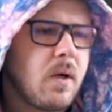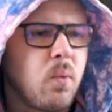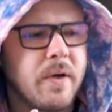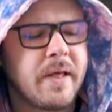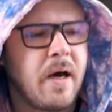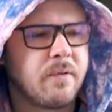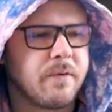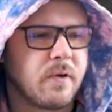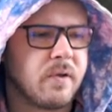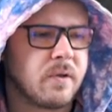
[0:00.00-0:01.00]
without
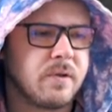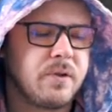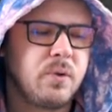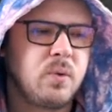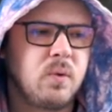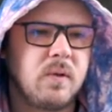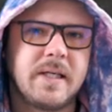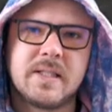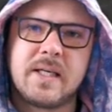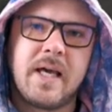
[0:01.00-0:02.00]
further ado,
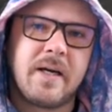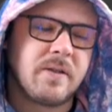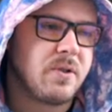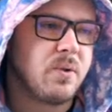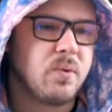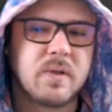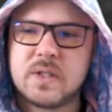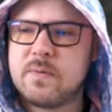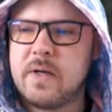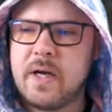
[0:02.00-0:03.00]
let's get into
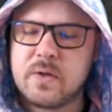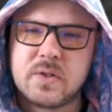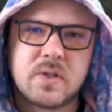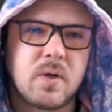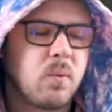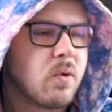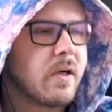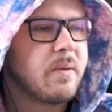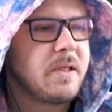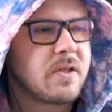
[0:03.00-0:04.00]
this video. So we're
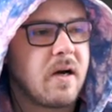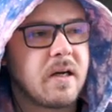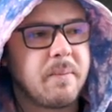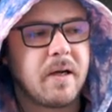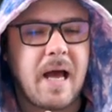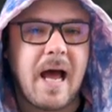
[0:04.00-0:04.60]
going to be talking about